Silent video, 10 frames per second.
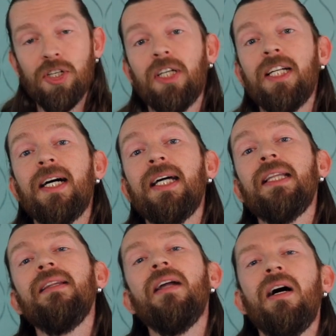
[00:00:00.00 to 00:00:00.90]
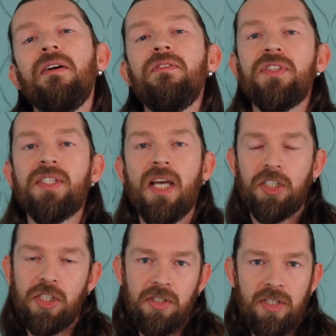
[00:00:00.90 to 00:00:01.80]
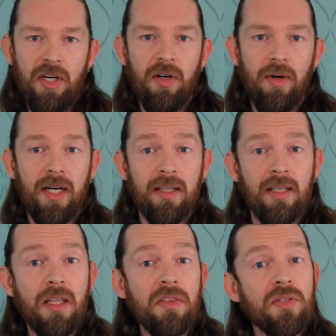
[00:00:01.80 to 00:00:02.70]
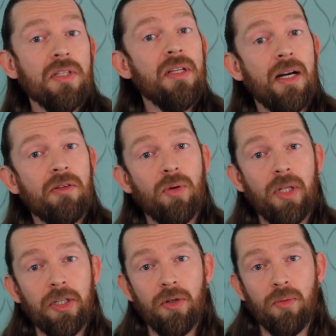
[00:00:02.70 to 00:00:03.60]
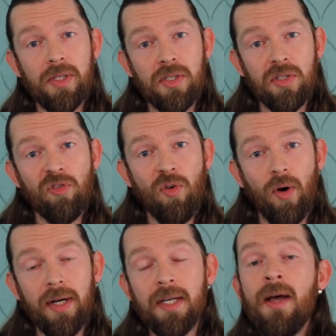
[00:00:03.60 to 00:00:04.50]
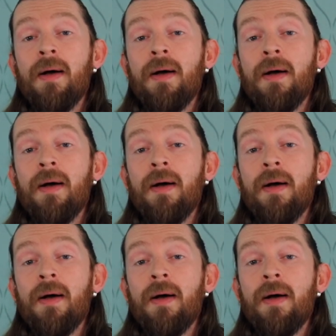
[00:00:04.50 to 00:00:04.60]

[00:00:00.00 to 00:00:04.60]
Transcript: Dawn and I love Session Zero, and I think that there's a lot of really good reasons for it.